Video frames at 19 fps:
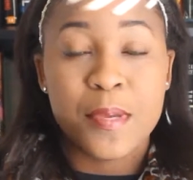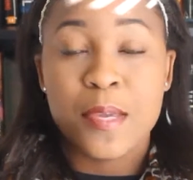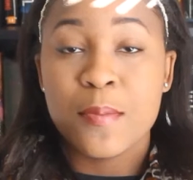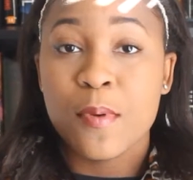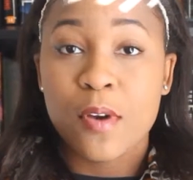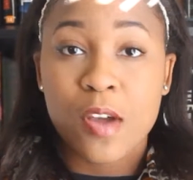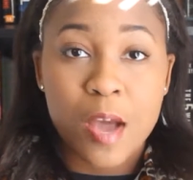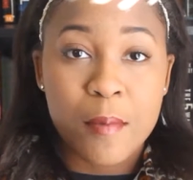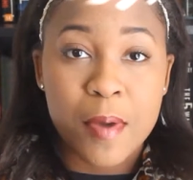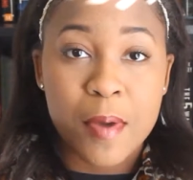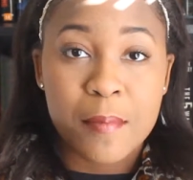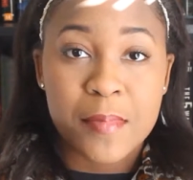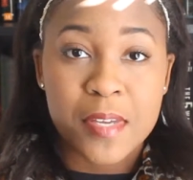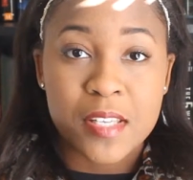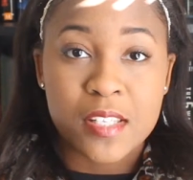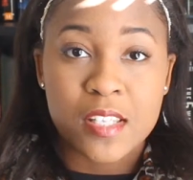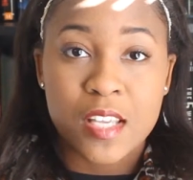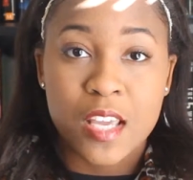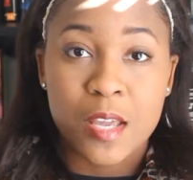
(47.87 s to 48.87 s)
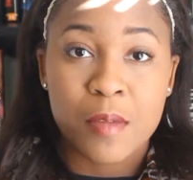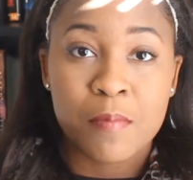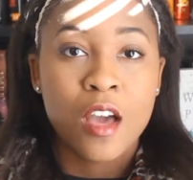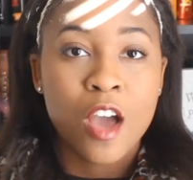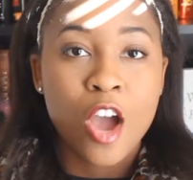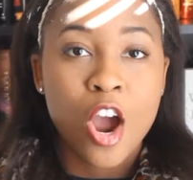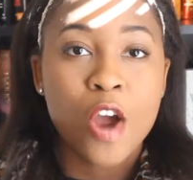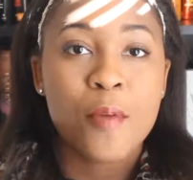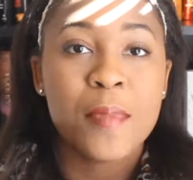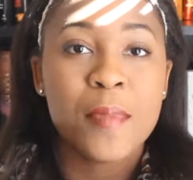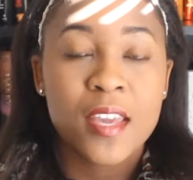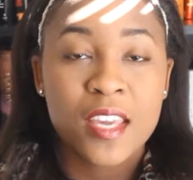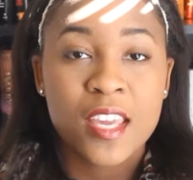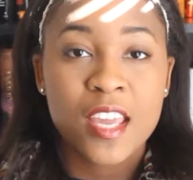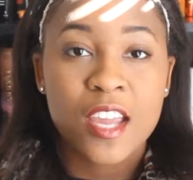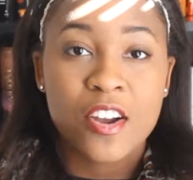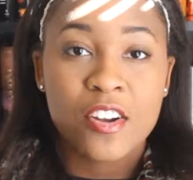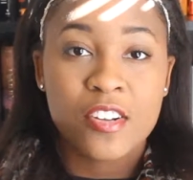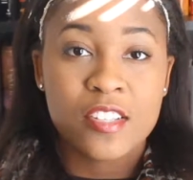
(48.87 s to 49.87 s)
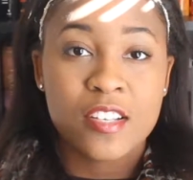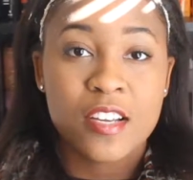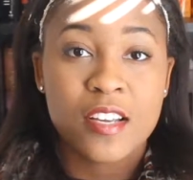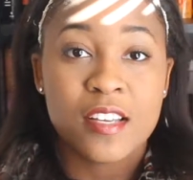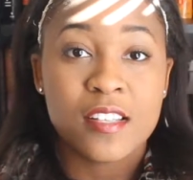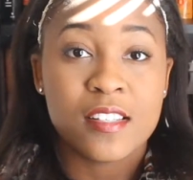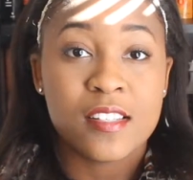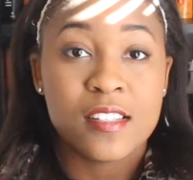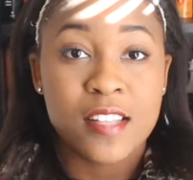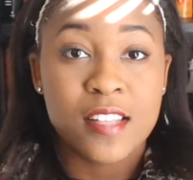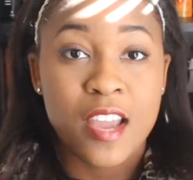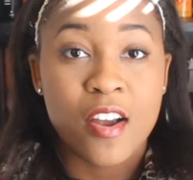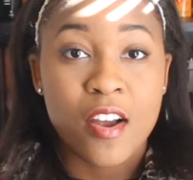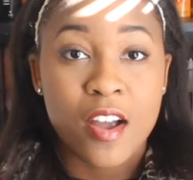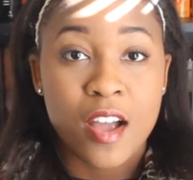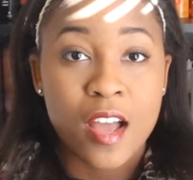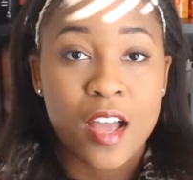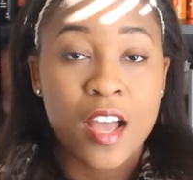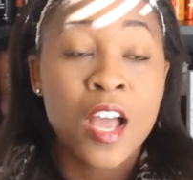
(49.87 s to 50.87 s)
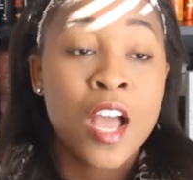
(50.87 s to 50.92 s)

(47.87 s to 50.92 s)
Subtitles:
People come up missing. Our main character is Sarah,